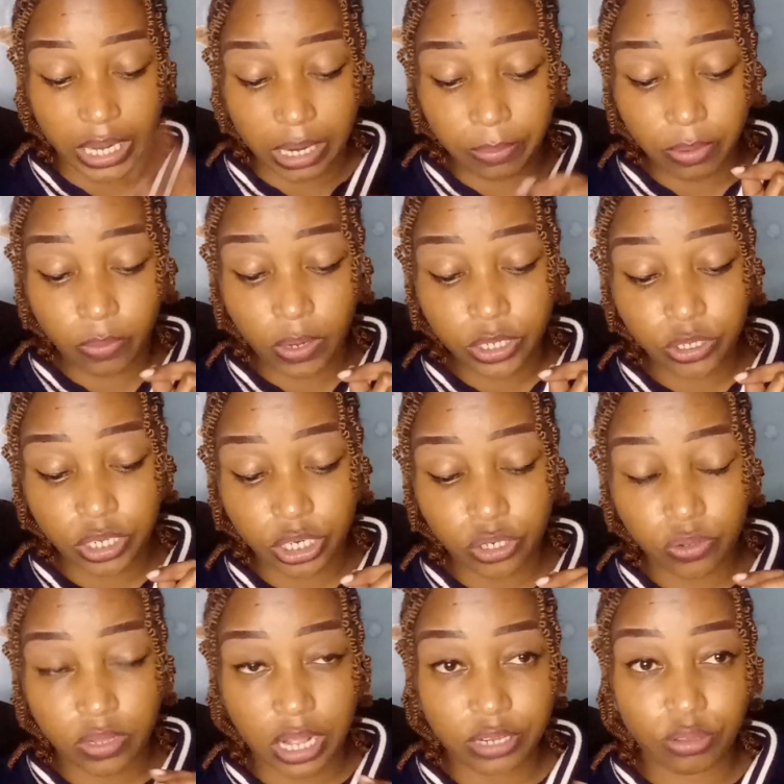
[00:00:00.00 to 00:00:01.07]
And number one, you can
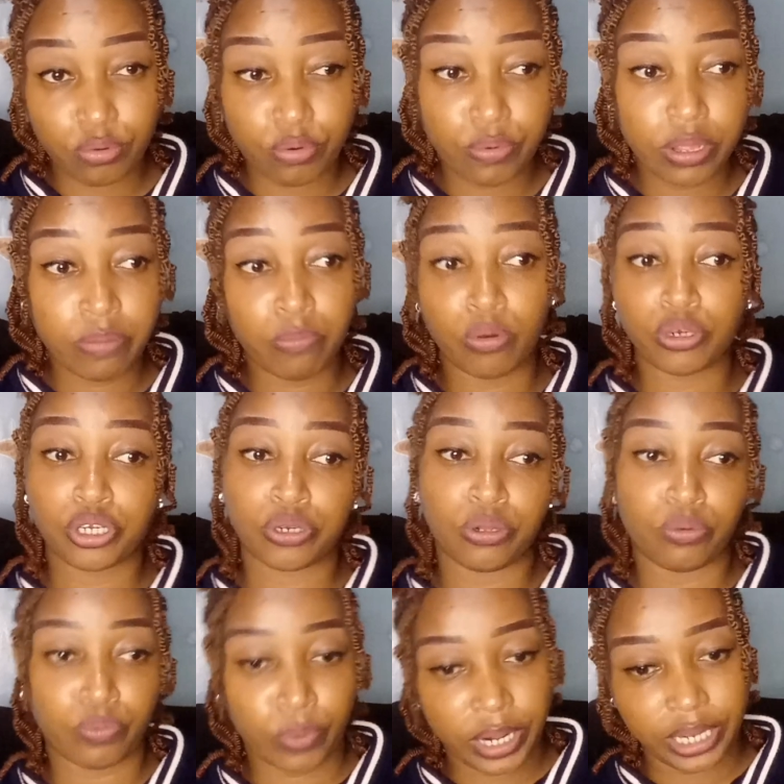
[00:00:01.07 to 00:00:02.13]
do that through
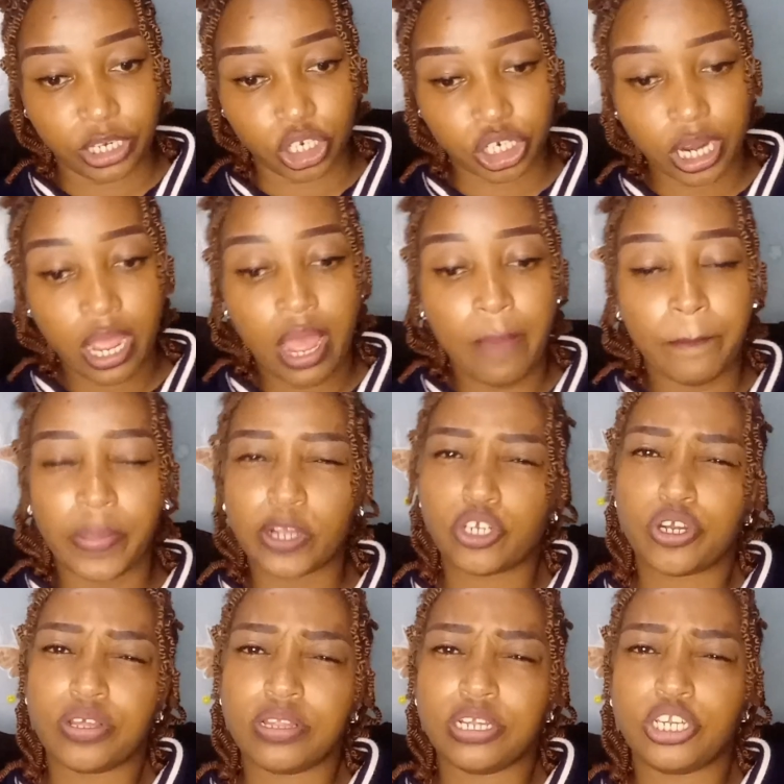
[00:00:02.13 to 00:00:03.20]
emotional range. Make
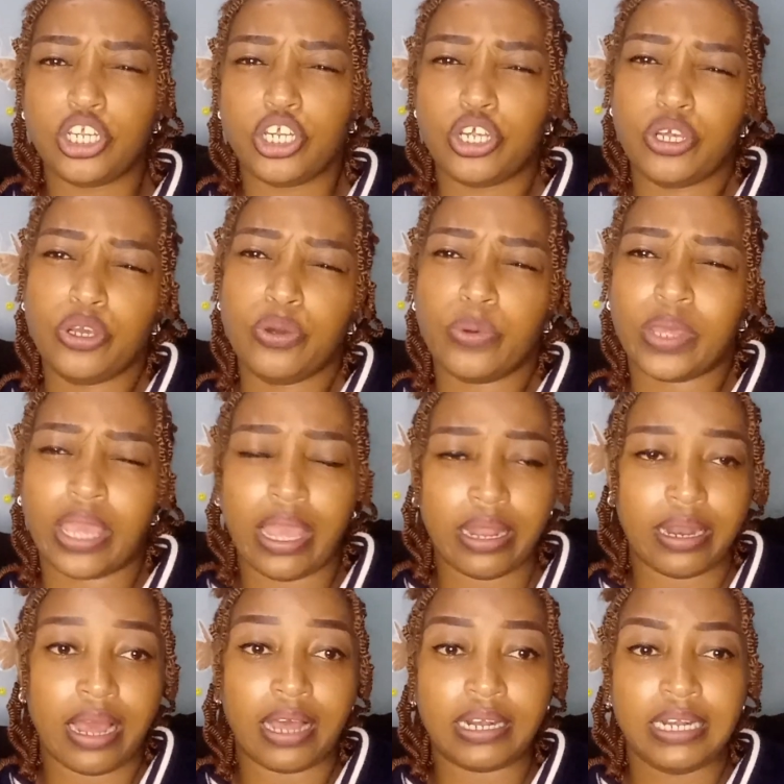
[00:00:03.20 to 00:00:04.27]
sure that you
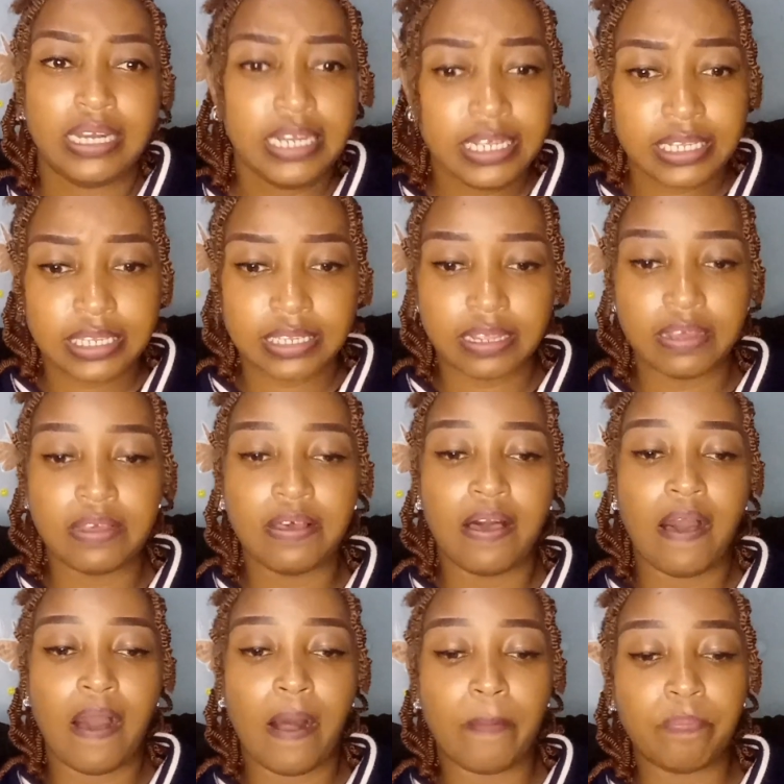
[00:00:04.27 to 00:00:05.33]
can at least
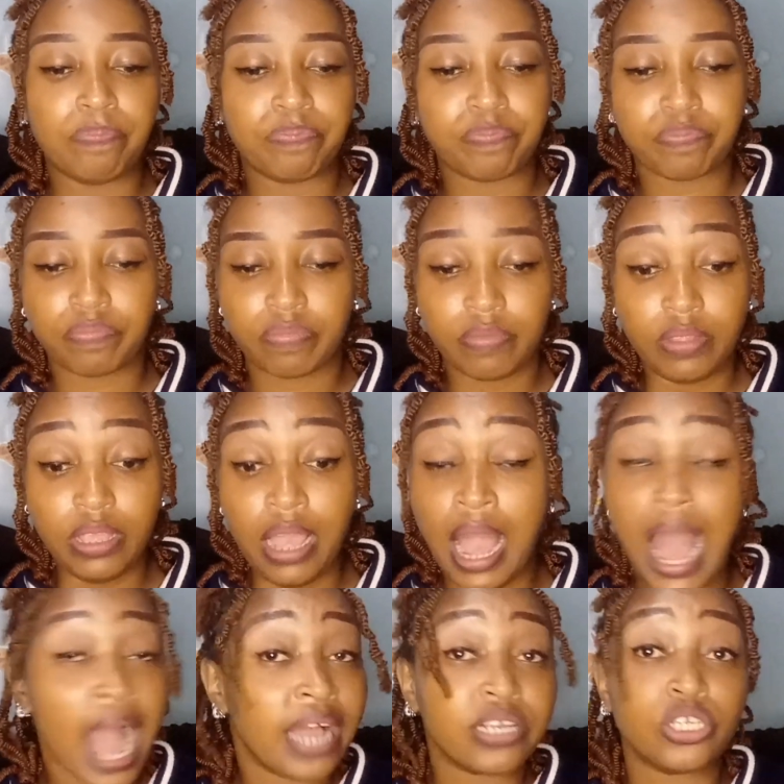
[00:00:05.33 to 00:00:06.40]

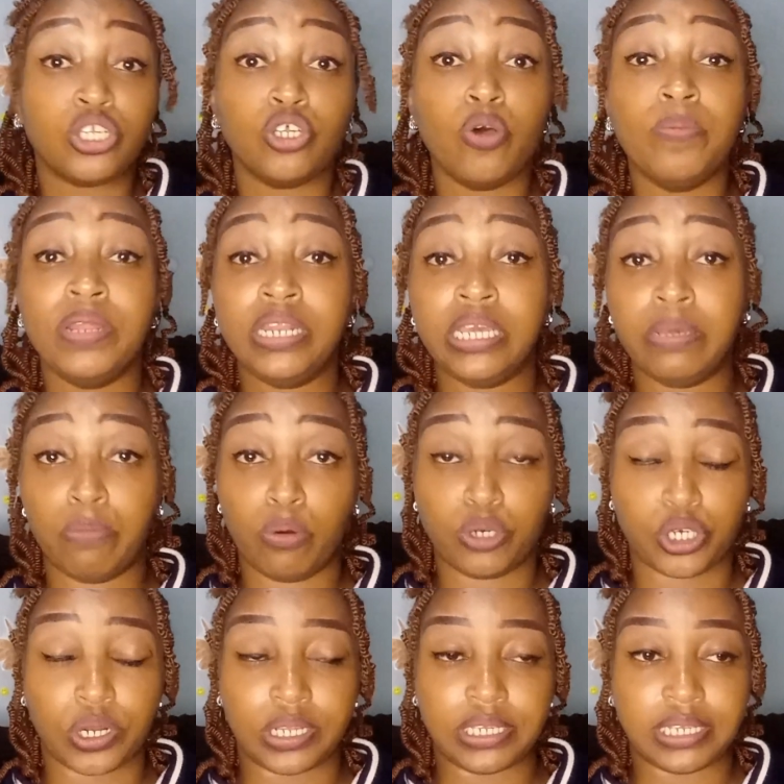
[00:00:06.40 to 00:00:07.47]
hack so many
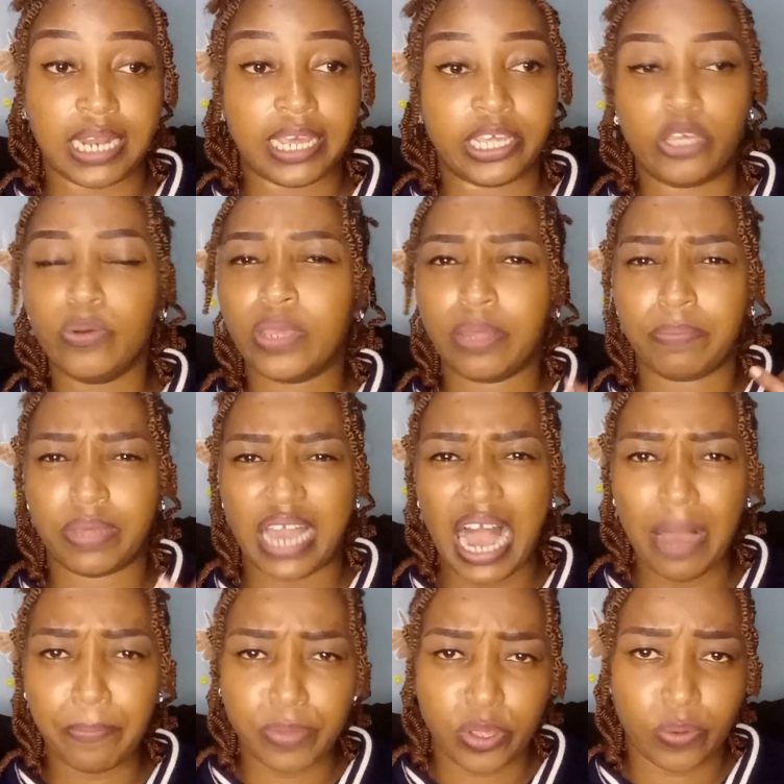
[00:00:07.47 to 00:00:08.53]
emotions. Like, you can be
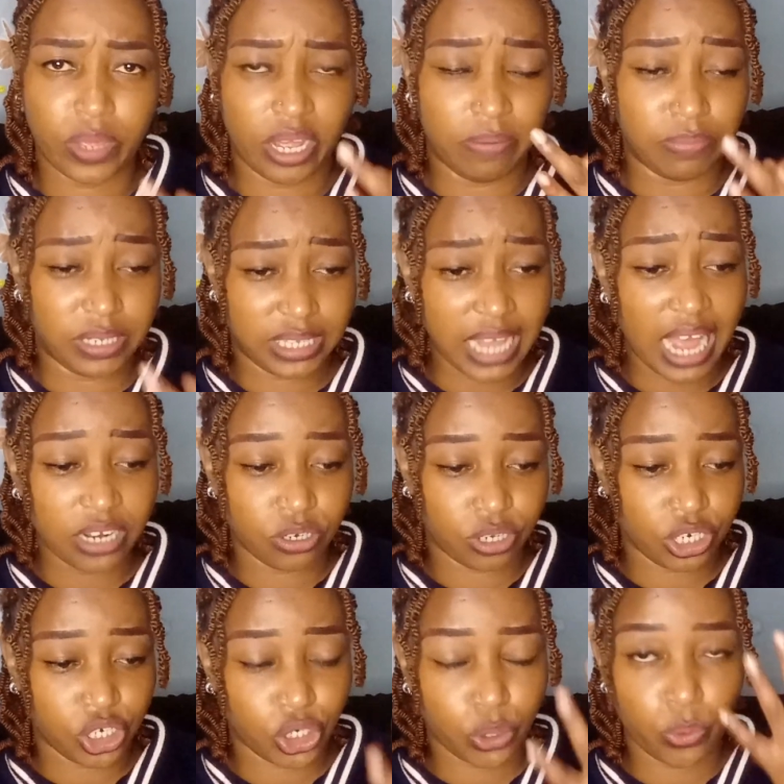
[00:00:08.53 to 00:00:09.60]
happy, you can be sad, you
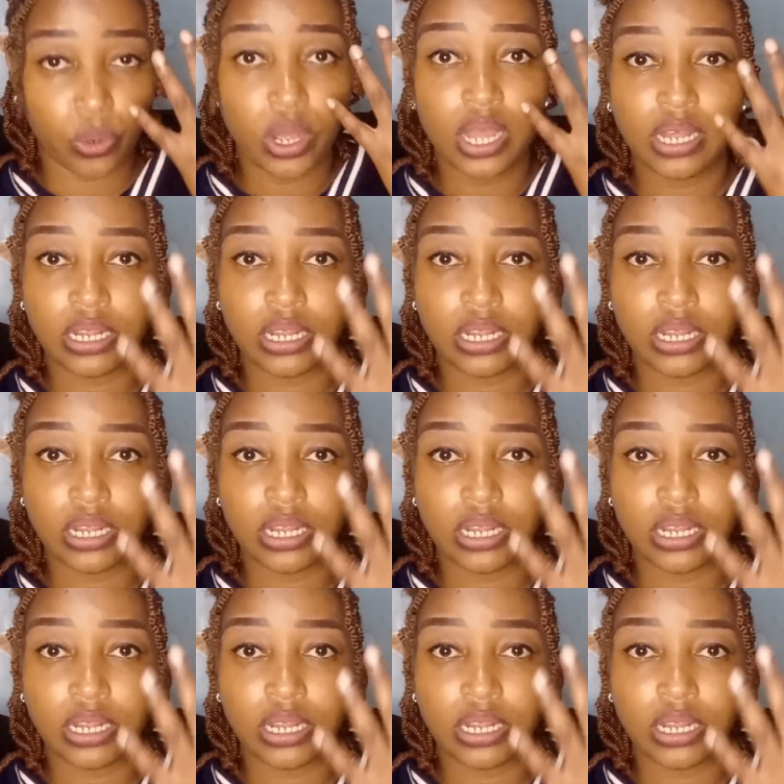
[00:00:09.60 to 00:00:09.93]
can show